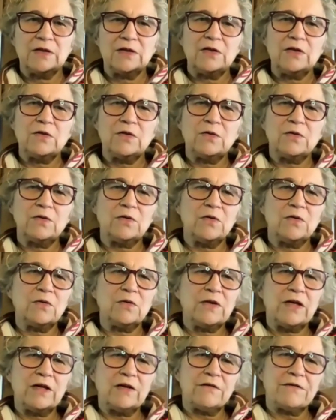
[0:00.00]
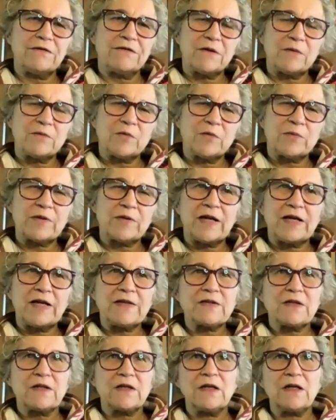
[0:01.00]
You give from a
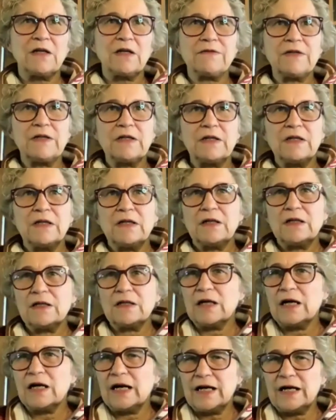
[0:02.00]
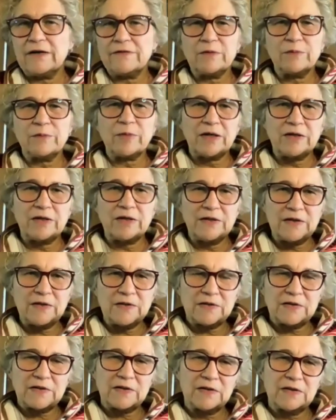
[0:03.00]
place of, I have
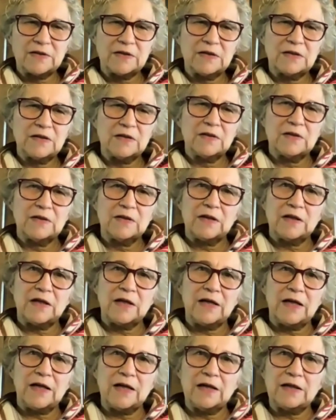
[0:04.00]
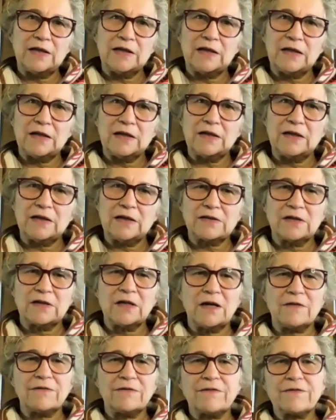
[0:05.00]
abundance, and there's
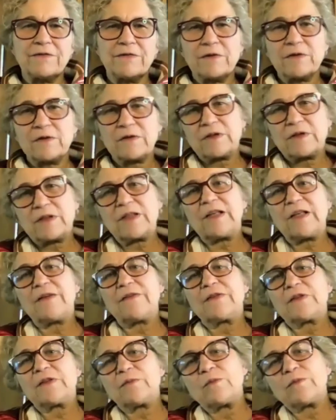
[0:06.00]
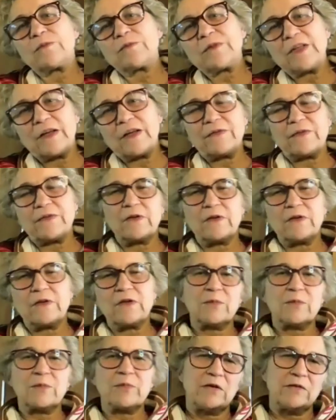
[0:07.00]
enough to give a
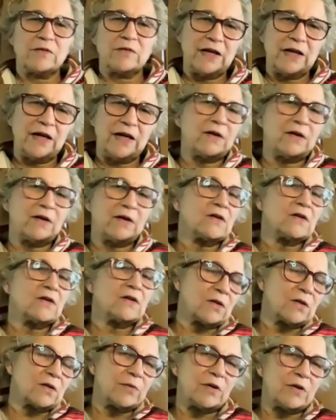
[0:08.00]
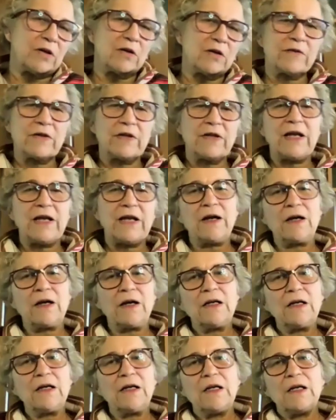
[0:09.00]
little bit over there and a little bit over
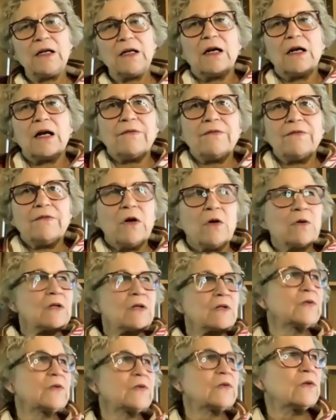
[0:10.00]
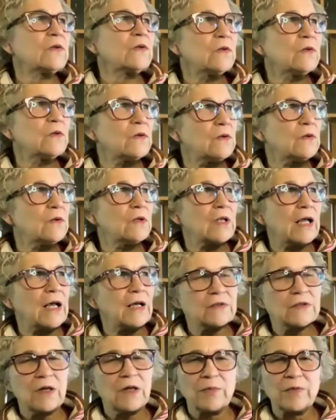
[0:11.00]
there. I've noticed in the
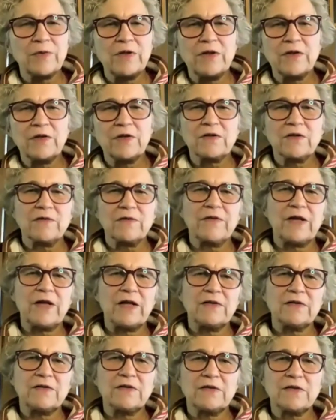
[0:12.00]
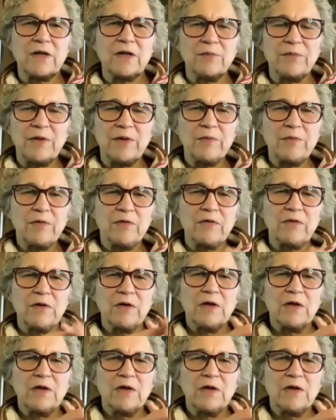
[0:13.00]
last couple of years of that some people